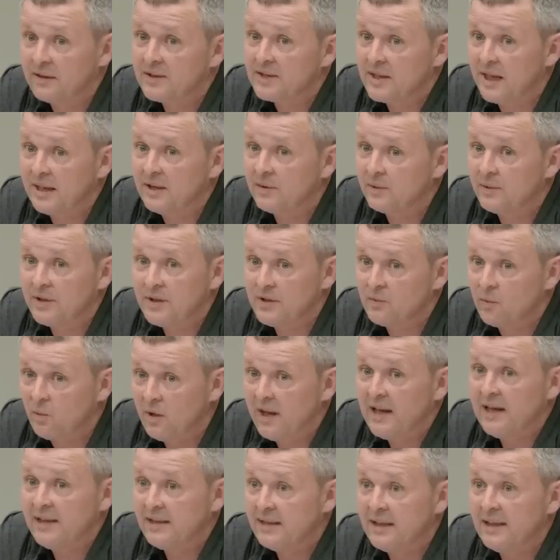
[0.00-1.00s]
salaries
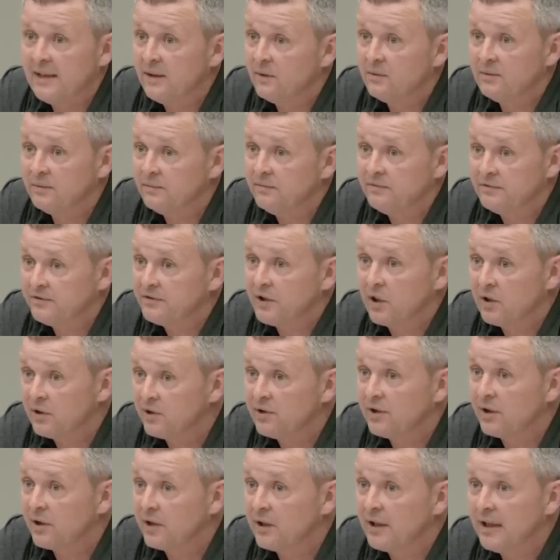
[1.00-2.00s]
way down
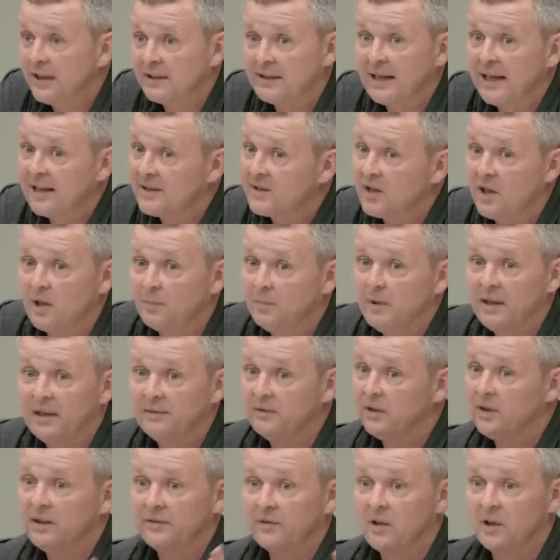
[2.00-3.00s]
further at that top level.
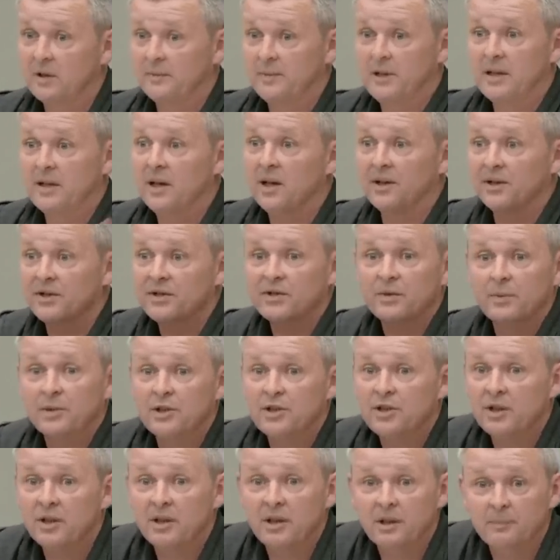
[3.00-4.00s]
I've got to be honest with
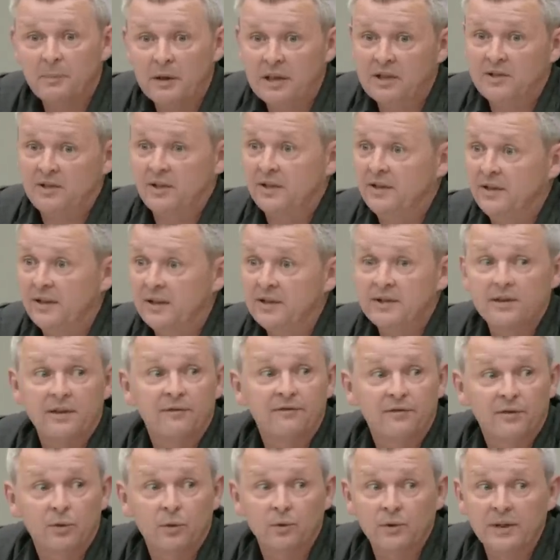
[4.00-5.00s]
you because I think it
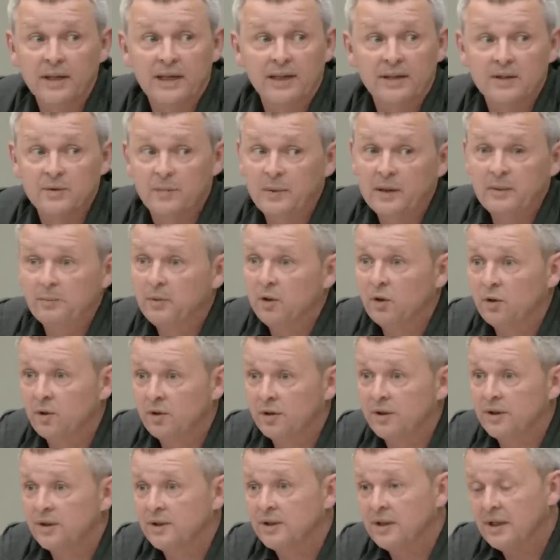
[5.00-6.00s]
infuriates people looking
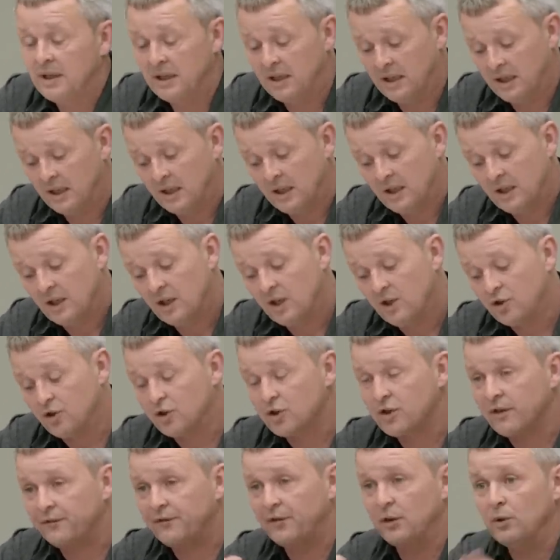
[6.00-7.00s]
at it.
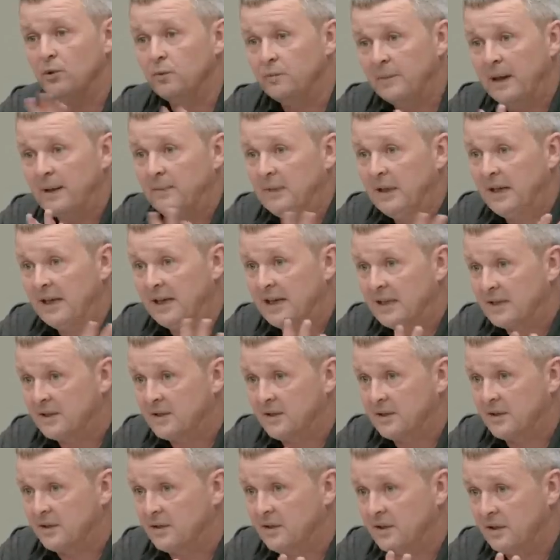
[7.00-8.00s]
Just a few, maybe
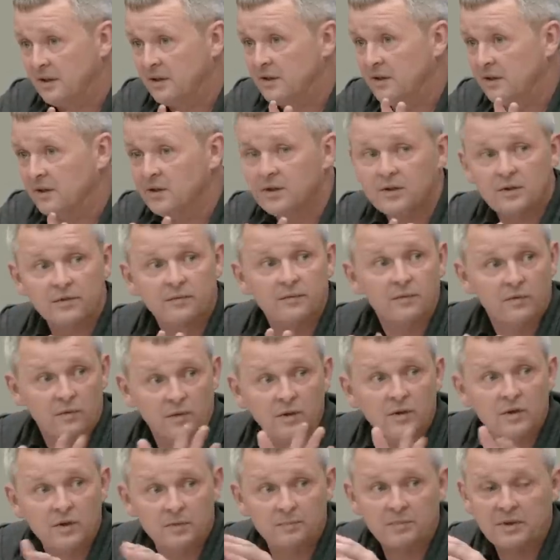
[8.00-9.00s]
last
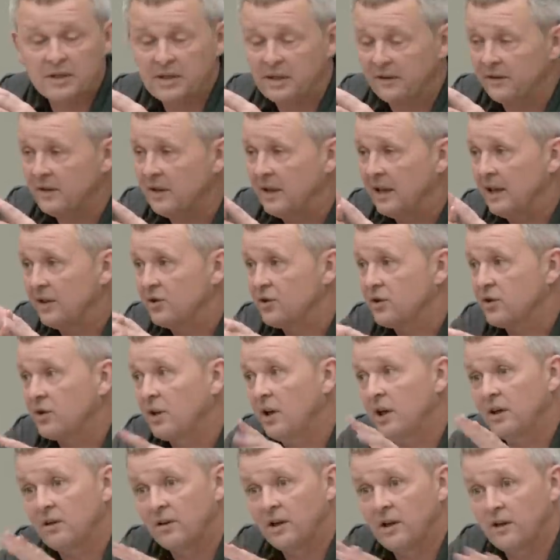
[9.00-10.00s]
specific, yeah, just
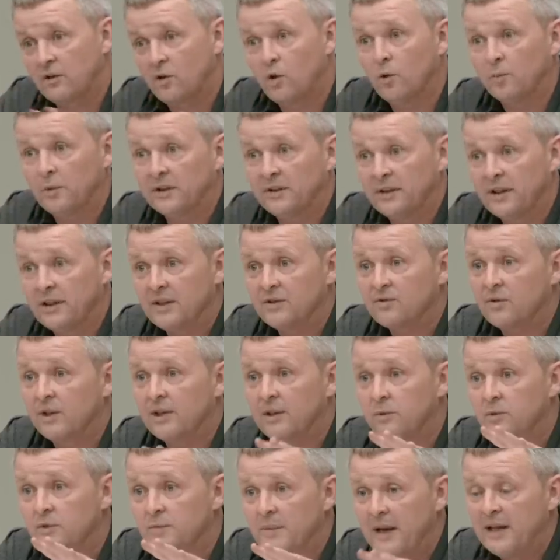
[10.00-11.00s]
a, a couple of things, right?
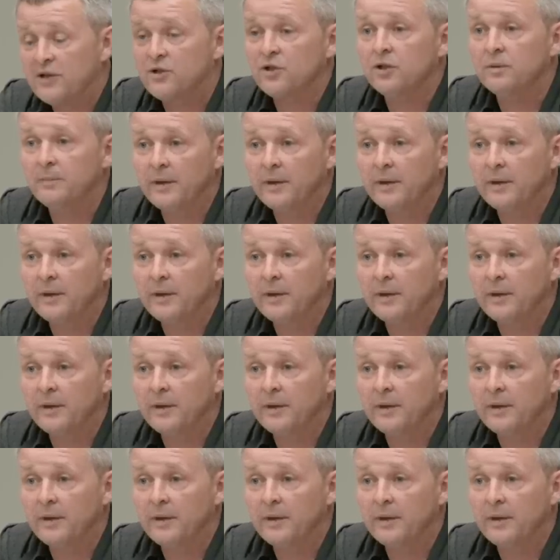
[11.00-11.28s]
It was mentioned